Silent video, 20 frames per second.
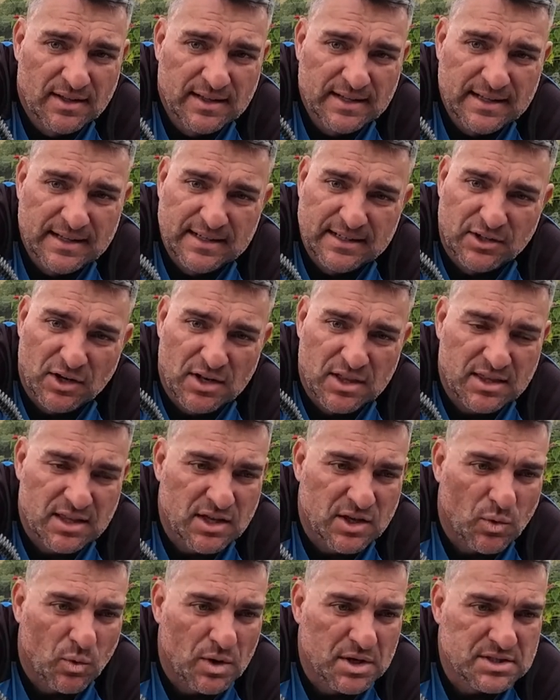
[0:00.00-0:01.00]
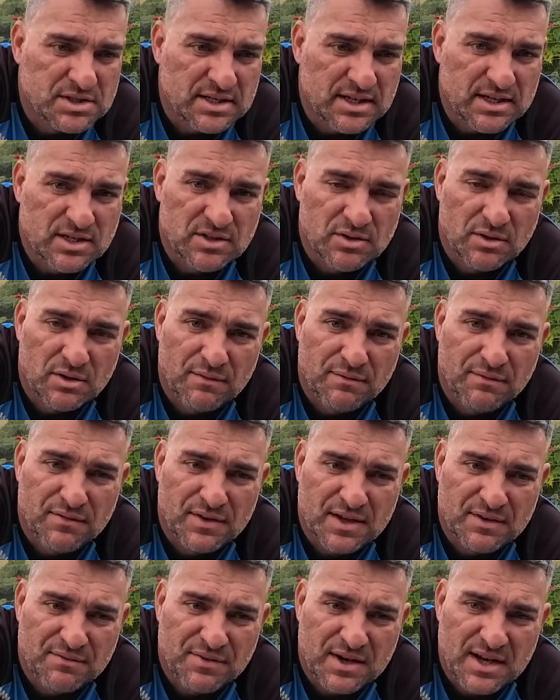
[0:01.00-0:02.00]
I don't think you always need to, in a
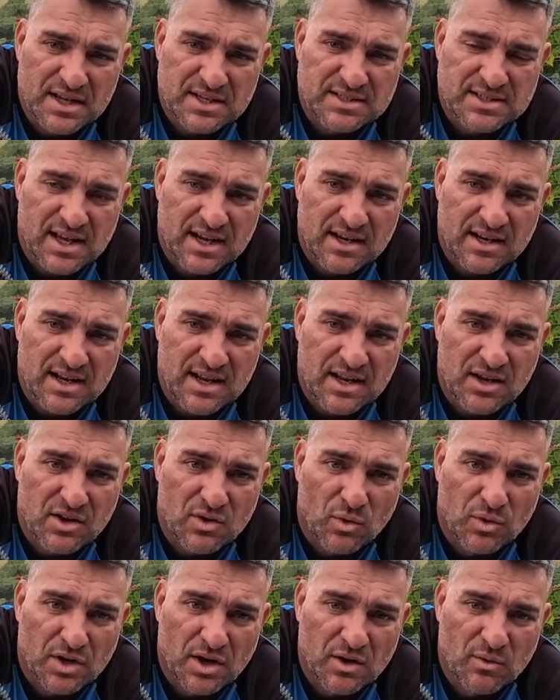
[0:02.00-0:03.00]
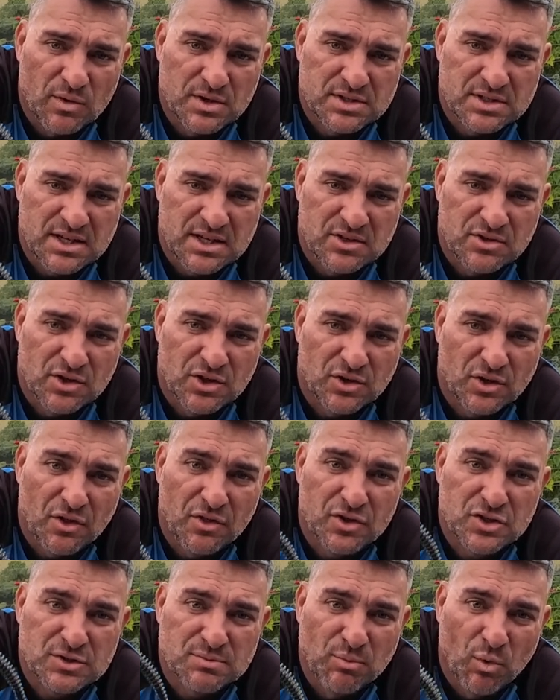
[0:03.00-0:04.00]
finesse technique, you don't always need to throw
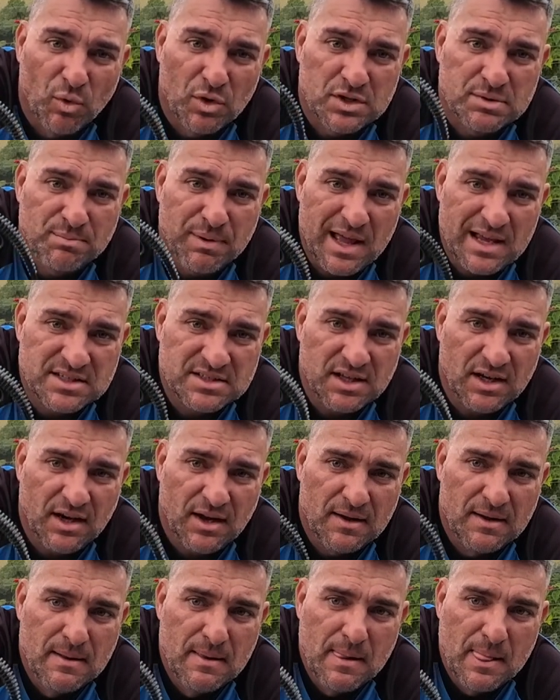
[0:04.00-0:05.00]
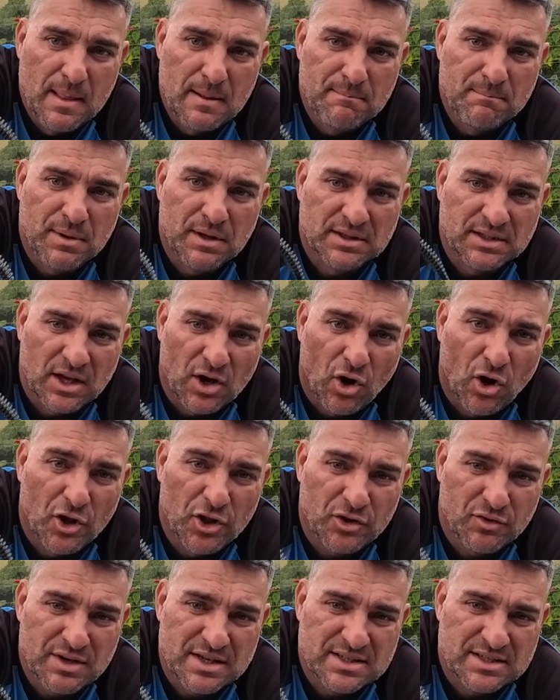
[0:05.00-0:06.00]
the smallest plastic, but there are
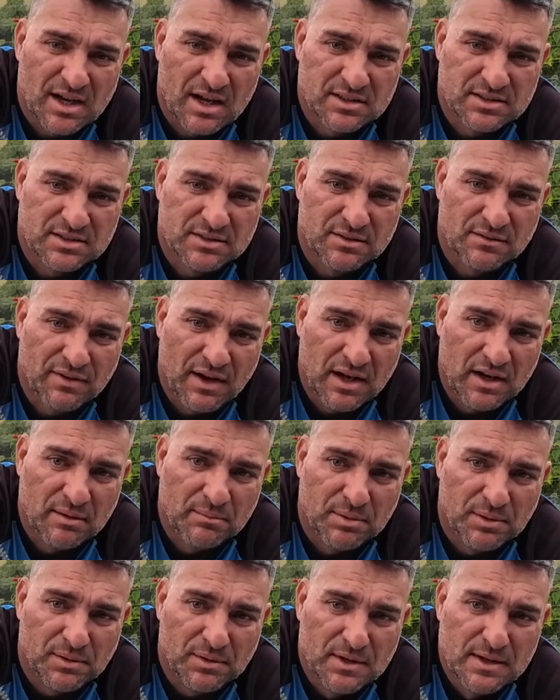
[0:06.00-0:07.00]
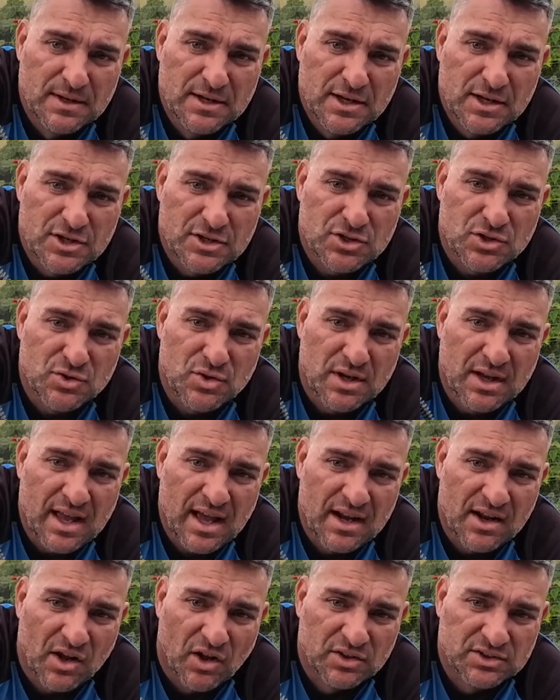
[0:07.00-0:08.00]
3 sizes available. So you
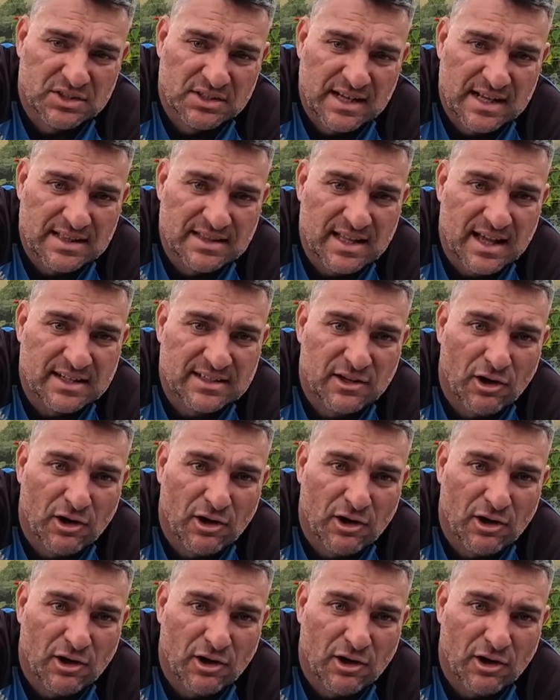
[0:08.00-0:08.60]
can alternate that.